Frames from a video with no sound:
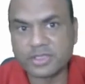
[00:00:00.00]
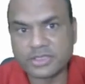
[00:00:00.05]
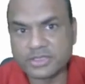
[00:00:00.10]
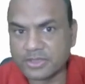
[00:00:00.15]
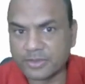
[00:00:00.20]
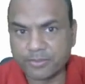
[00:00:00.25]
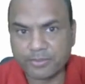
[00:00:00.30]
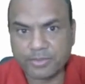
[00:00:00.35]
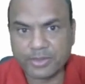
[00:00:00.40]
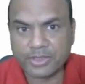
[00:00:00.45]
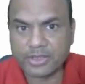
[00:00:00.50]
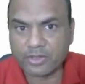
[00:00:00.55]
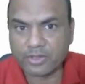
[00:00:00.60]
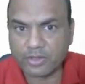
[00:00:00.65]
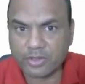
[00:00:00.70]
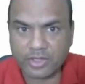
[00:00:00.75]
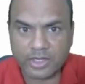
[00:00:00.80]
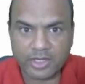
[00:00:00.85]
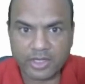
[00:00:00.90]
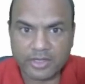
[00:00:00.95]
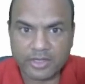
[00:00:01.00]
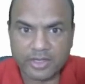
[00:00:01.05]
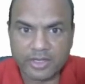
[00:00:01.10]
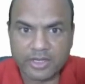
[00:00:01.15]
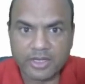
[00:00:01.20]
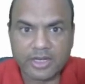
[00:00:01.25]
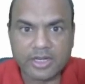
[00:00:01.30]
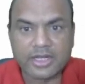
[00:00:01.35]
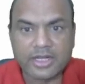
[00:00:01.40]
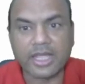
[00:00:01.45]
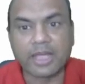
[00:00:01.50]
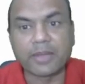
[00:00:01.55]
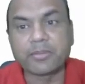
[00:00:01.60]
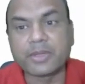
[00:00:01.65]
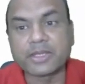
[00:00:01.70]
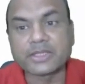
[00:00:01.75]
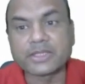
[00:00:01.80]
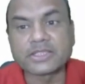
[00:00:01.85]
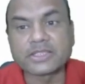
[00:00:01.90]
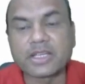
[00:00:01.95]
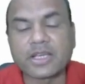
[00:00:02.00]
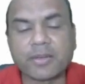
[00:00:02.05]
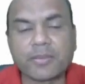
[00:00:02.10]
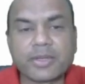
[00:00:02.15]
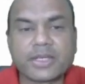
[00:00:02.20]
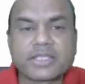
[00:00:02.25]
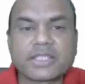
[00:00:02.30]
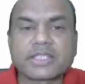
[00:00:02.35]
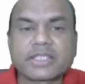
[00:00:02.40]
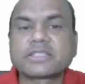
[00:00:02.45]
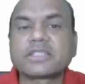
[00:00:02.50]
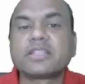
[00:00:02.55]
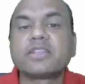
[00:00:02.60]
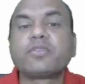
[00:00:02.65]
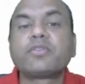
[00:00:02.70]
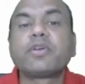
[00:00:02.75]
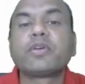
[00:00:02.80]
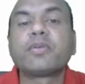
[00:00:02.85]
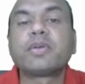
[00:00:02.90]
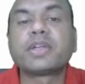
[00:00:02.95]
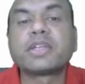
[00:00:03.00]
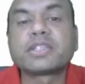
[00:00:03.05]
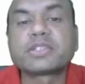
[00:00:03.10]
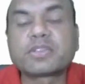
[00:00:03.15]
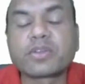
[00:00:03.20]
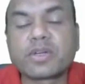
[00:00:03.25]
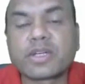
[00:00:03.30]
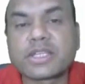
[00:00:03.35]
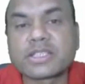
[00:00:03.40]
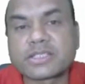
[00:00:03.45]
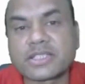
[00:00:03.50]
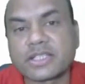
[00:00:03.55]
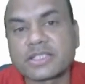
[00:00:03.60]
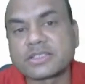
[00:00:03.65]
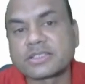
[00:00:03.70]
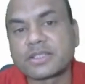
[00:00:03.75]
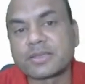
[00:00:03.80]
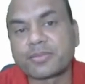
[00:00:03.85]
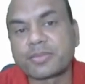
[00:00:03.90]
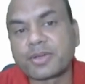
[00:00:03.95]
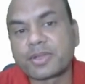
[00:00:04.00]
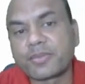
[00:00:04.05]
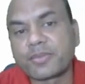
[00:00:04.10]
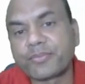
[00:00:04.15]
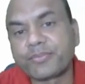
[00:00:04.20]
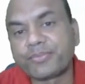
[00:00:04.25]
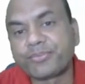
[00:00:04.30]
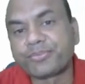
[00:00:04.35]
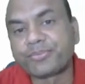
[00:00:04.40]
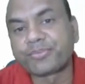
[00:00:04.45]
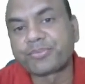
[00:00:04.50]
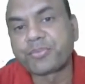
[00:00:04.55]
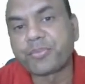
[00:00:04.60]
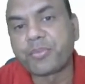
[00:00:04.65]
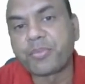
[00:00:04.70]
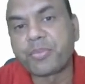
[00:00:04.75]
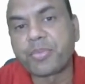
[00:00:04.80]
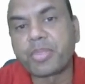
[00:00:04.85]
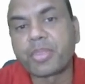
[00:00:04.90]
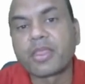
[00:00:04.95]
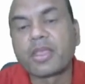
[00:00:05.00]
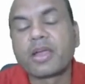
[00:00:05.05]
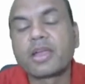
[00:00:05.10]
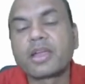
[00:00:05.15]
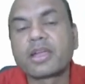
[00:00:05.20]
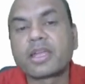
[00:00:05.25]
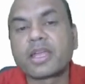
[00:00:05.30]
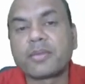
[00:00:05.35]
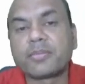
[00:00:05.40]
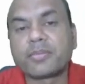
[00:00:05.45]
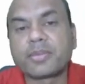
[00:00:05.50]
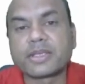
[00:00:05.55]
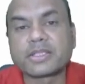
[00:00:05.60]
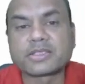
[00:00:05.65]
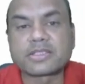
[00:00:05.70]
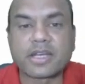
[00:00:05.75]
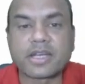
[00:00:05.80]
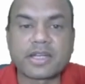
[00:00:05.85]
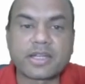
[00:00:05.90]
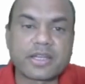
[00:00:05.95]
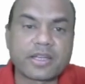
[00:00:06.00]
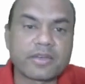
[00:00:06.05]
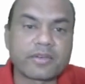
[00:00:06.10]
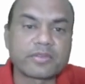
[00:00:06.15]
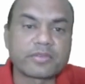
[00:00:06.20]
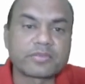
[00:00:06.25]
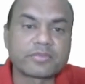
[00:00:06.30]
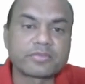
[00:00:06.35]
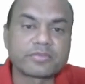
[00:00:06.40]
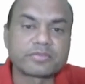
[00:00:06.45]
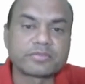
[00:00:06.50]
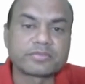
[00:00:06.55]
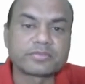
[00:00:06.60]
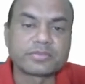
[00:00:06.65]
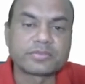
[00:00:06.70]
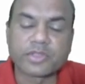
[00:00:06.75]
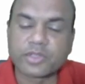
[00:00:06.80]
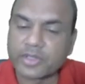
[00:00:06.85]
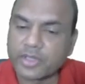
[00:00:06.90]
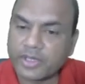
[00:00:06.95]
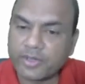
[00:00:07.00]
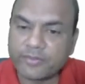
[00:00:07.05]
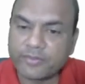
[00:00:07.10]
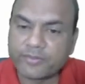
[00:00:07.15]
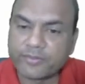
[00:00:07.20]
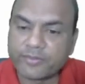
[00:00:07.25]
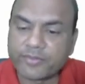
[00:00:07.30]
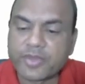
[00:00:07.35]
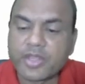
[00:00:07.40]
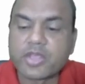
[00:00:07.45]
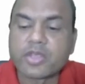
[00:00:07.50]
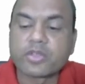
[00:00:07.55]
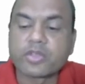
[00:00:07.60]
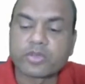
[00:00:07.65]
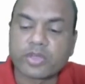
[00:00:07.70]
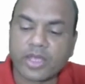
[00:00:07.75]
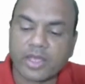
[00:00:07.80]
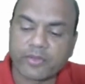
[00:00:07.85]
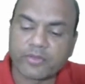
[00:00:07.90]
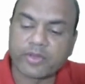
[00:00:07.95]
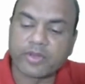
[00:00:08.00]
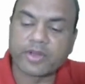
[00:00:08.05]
Simple, got it? Type yes in the comment section if you have understood this concept. Type yes right now. Okay. So have you